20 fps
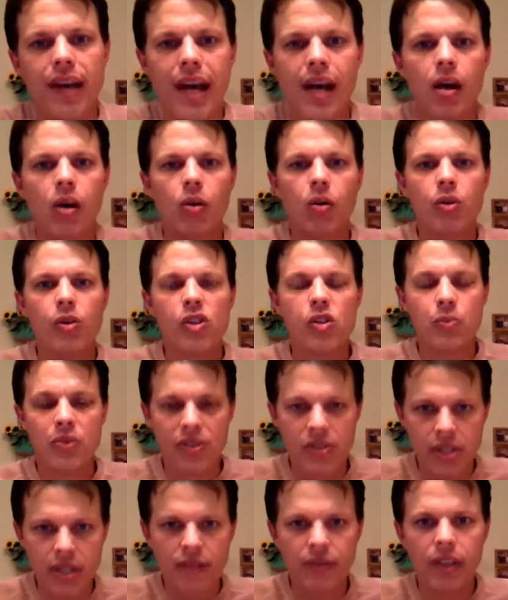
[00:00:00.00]
of how
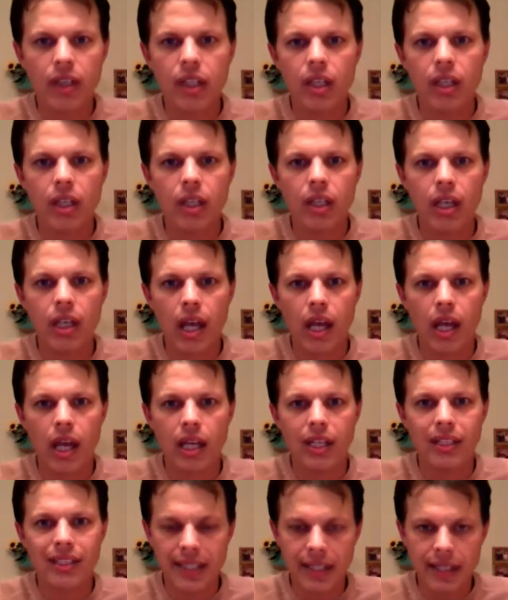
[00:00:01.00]
specific
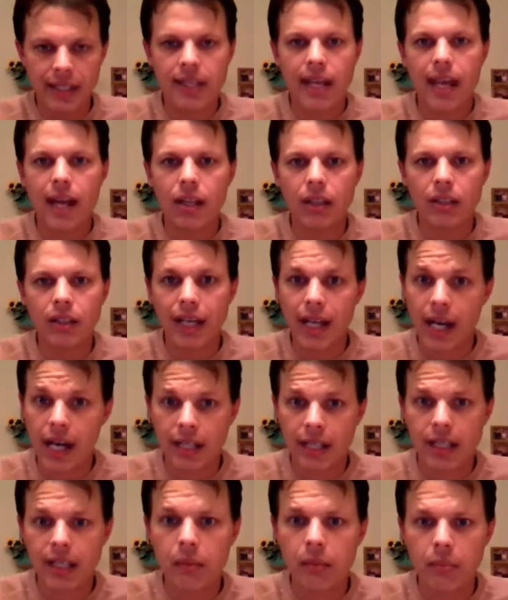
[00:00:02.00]
and detailed
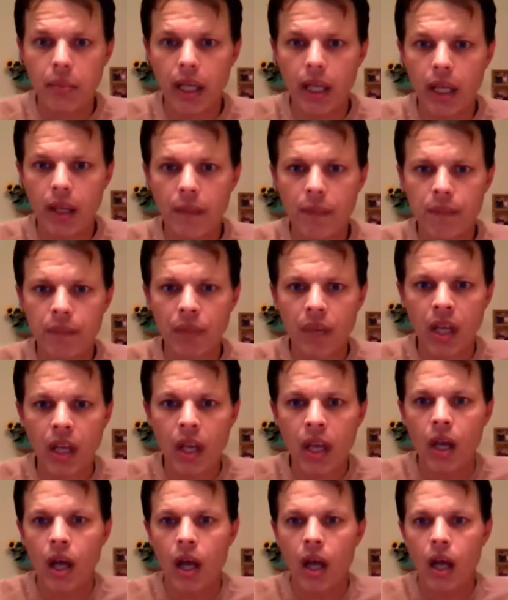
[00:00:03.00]
God can be,
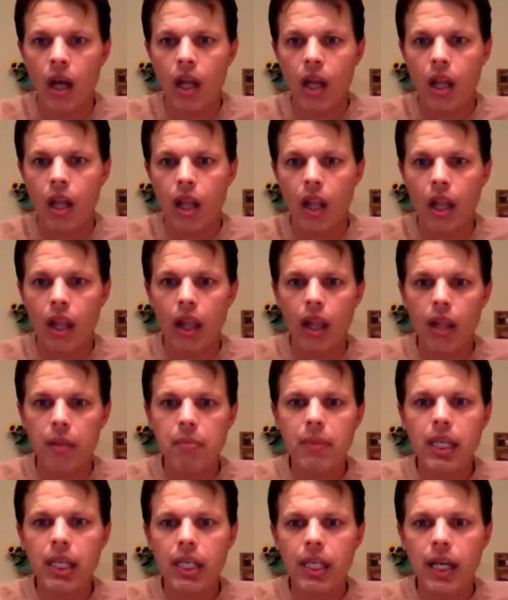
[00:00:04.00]
let
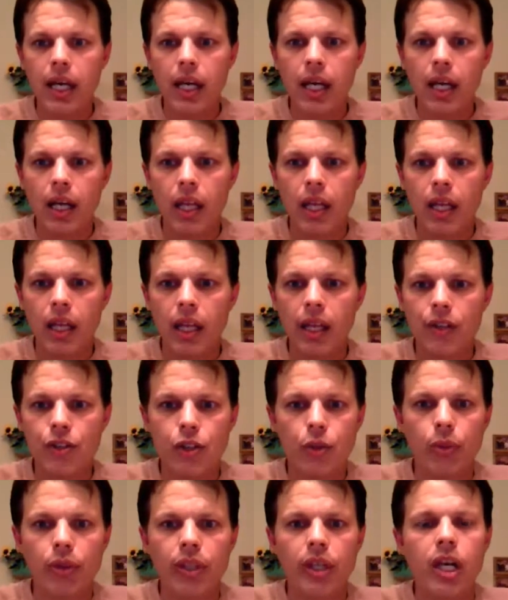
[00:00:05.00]
me
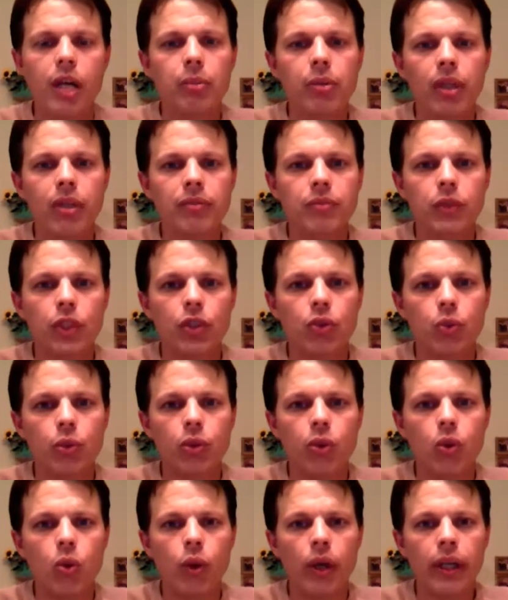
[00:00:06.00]
hit you with a couple of them just
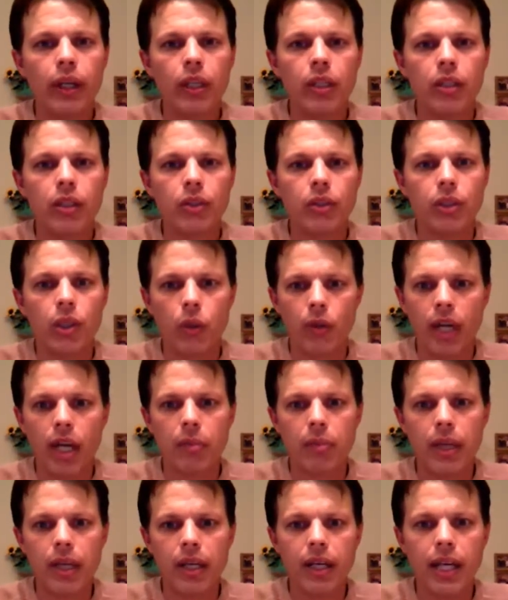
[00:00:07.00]
real quick. You'll know what I
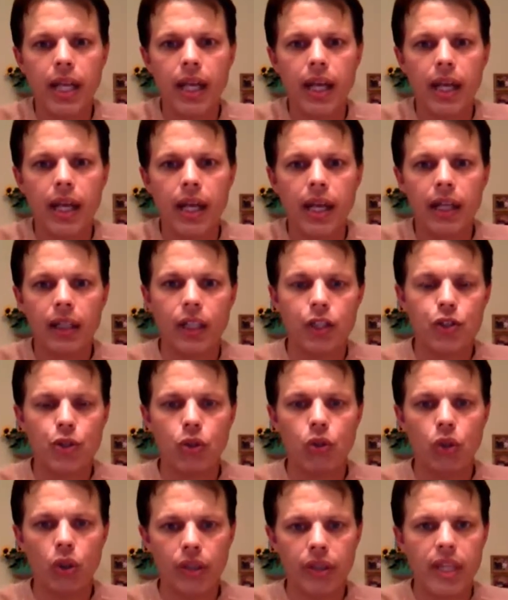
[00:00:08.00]
mean, and I'll let
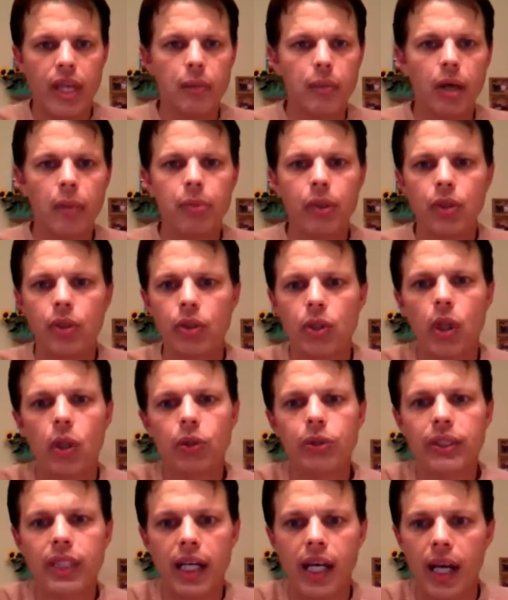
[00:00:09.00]
you look them up in your
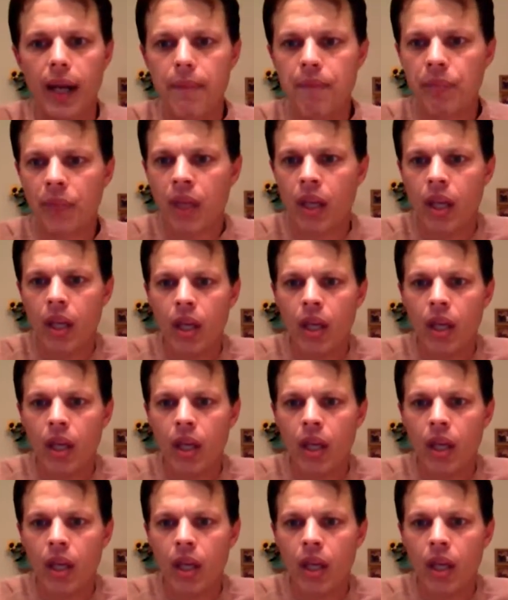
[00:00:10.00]
own time.